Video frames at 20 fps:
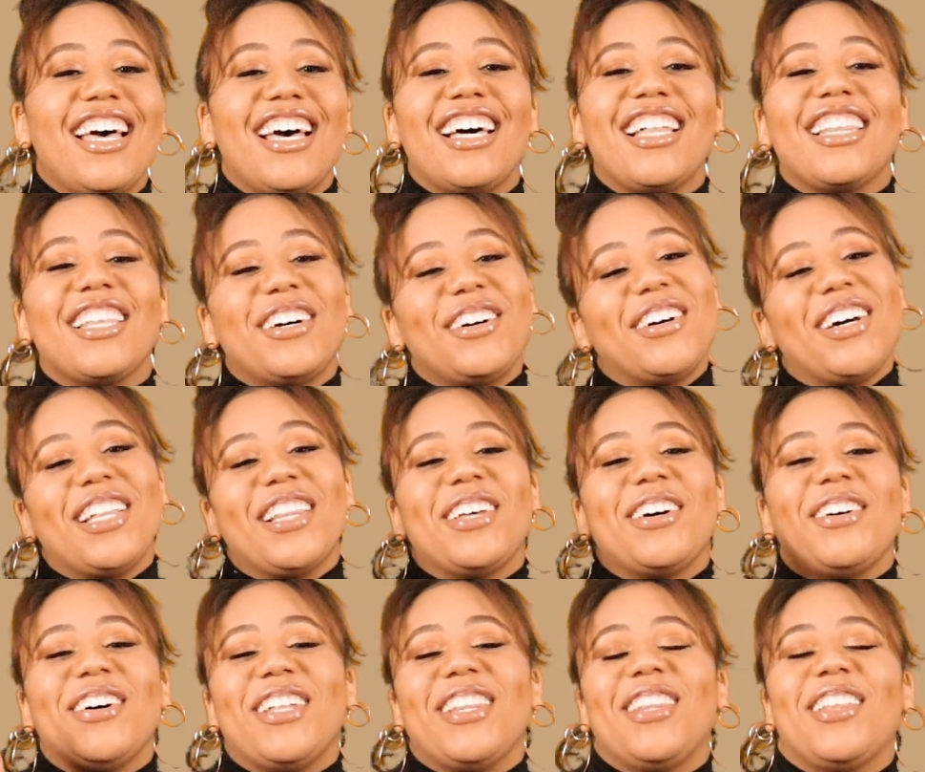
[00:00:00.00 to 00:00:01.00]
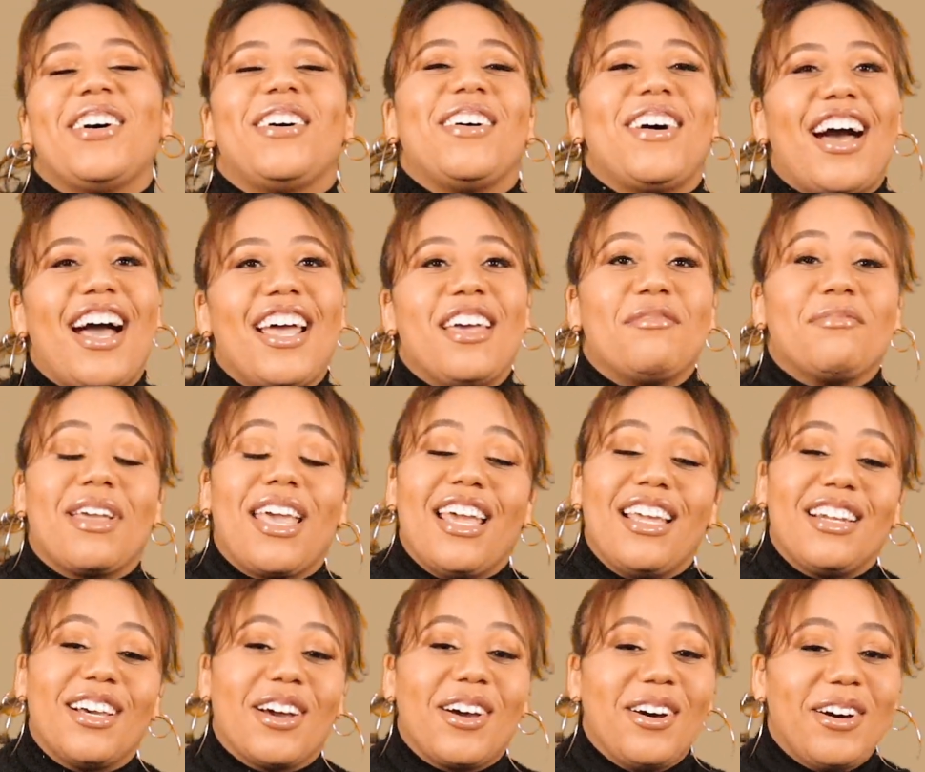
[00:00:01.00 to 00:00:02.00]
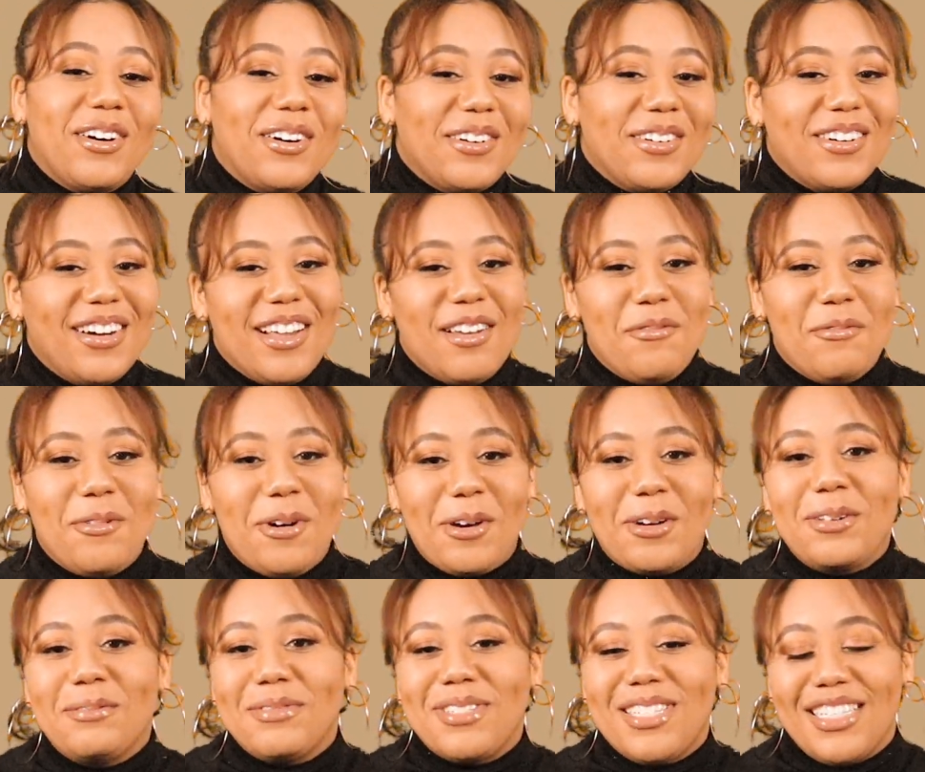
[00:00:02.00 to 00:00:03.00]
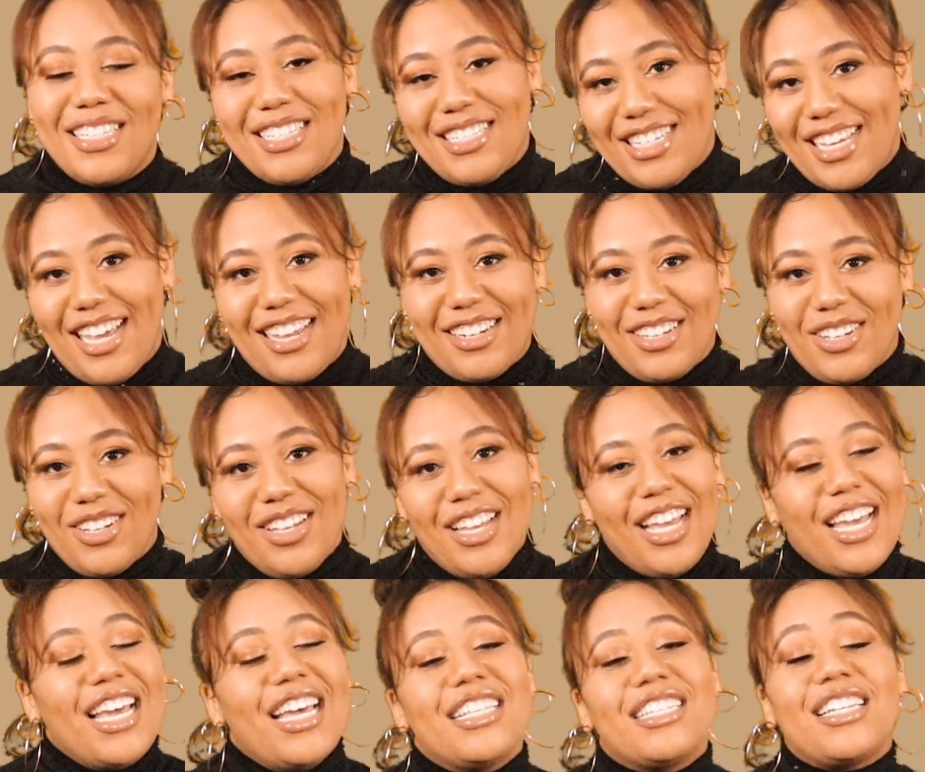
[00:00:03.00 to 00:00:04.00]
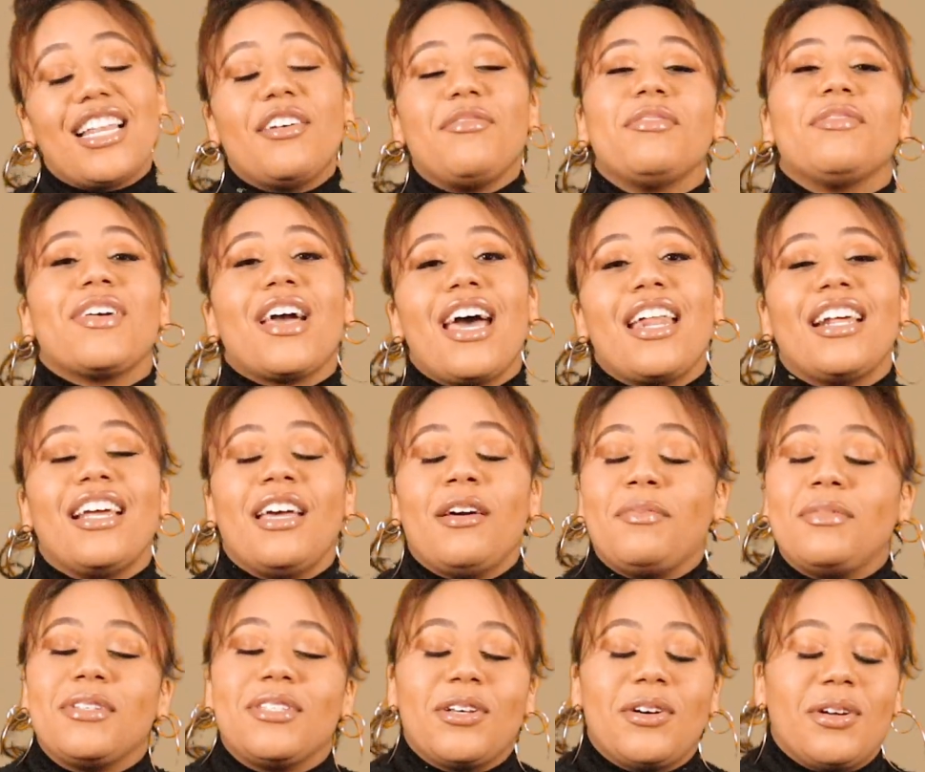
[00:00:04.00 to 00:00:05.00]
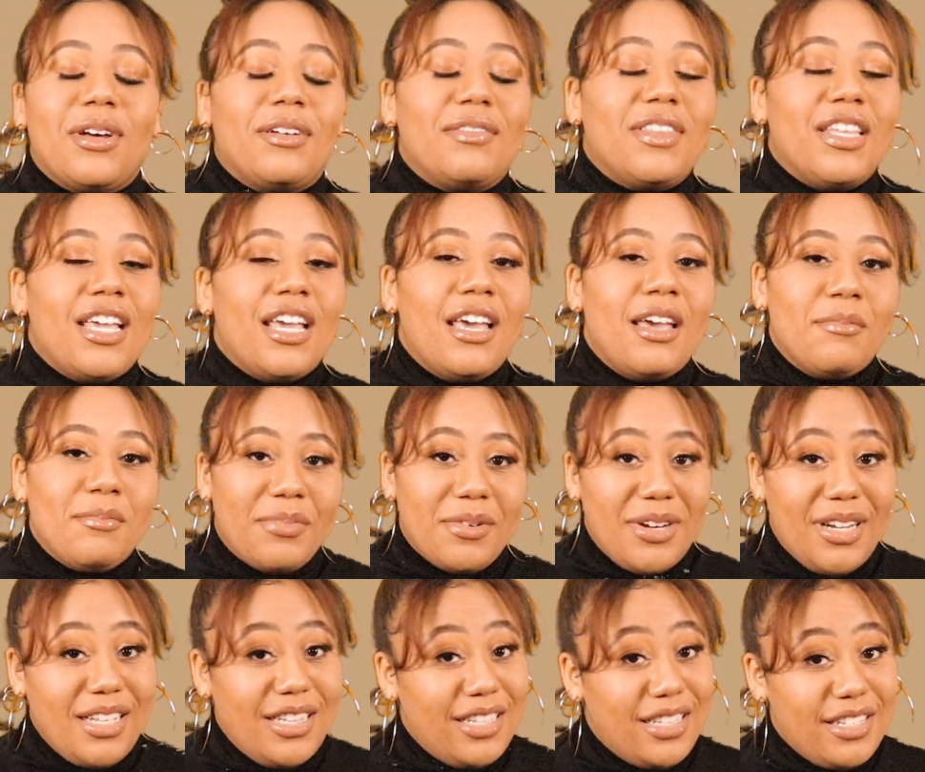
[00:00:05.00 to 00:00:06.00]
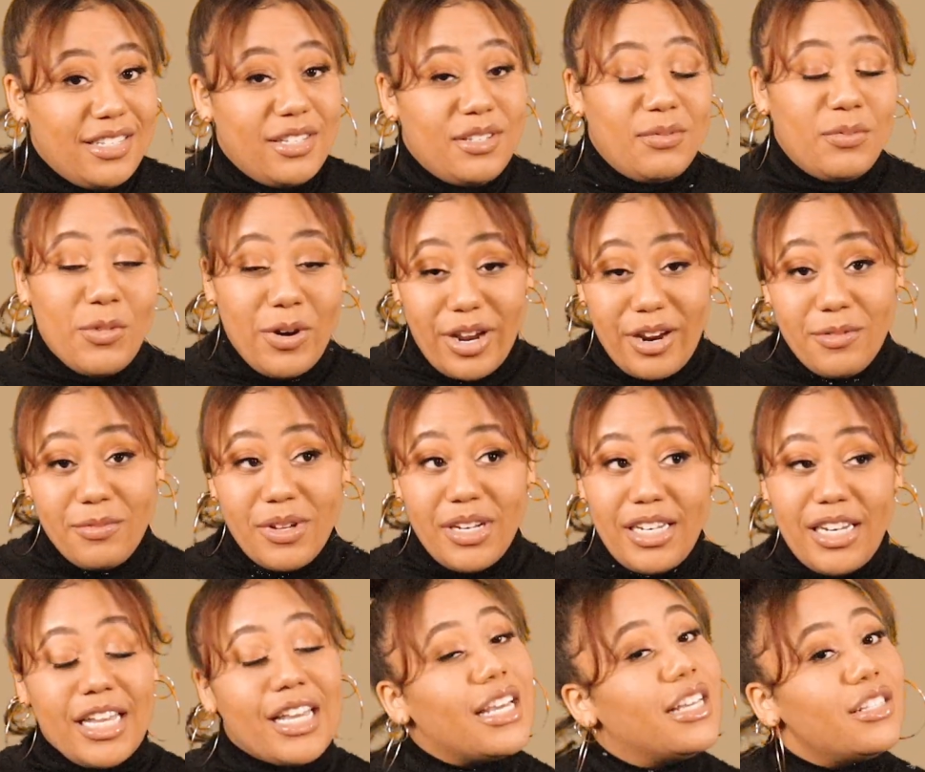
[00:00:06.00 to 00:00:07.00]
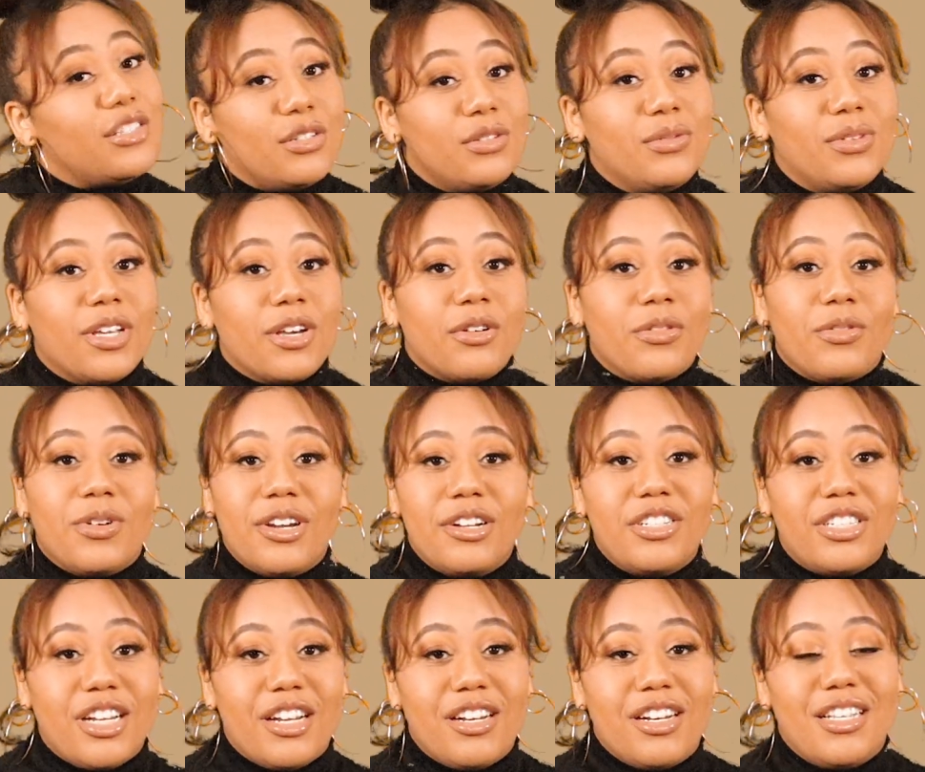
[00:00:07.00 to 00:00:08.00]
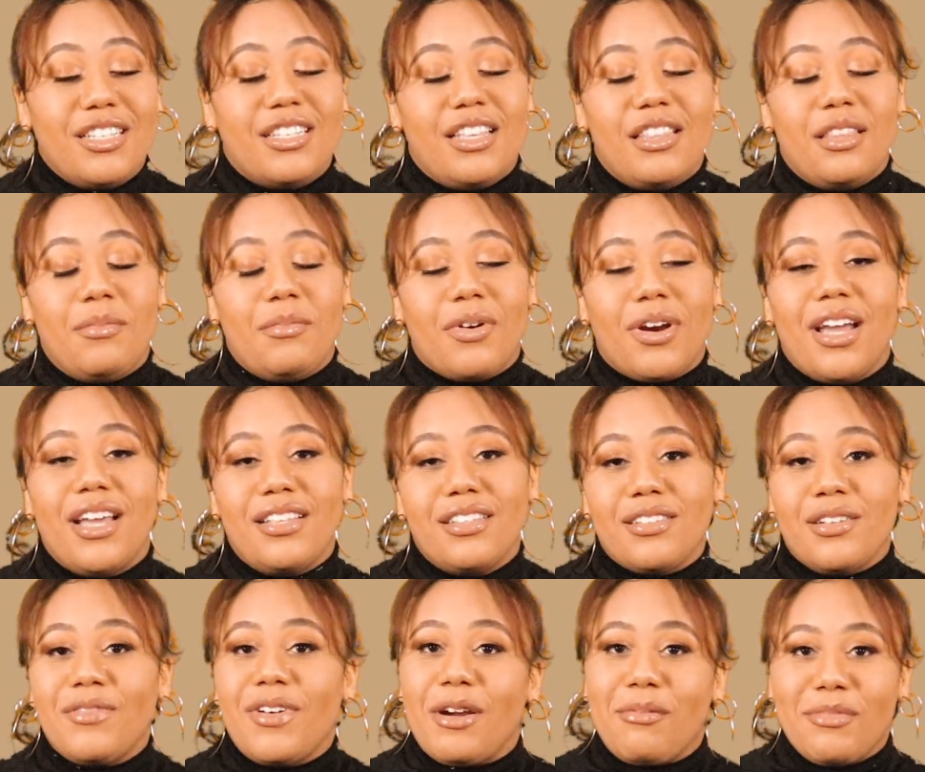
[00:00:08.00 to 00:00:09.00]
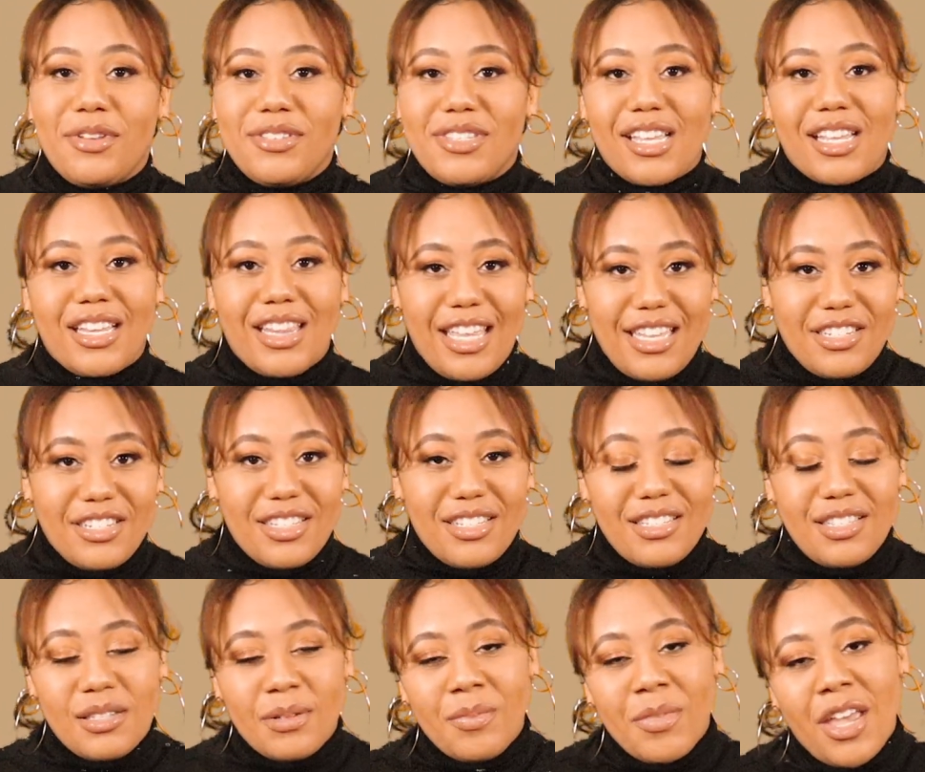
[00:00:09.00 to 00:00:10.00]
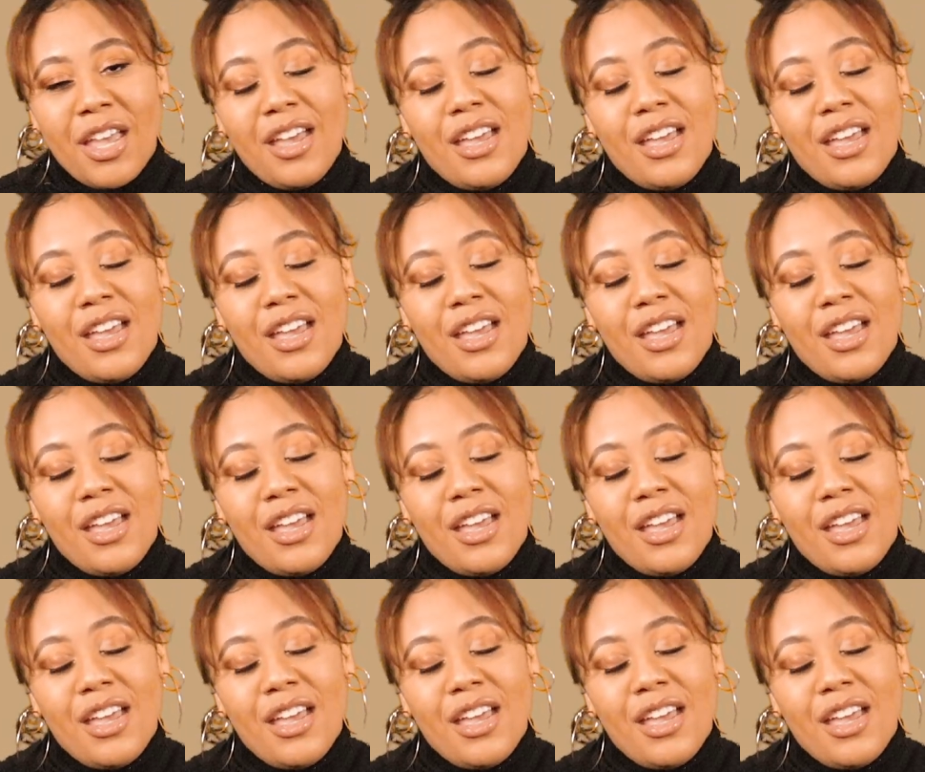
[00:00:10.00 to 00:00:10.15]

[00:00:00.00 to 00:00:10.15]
Hello, hello, hello. I am Nikole and welcome to the channel. Today we've got an episode of The Imprint. This is where we dig into the career journeys and the brands of our music legends.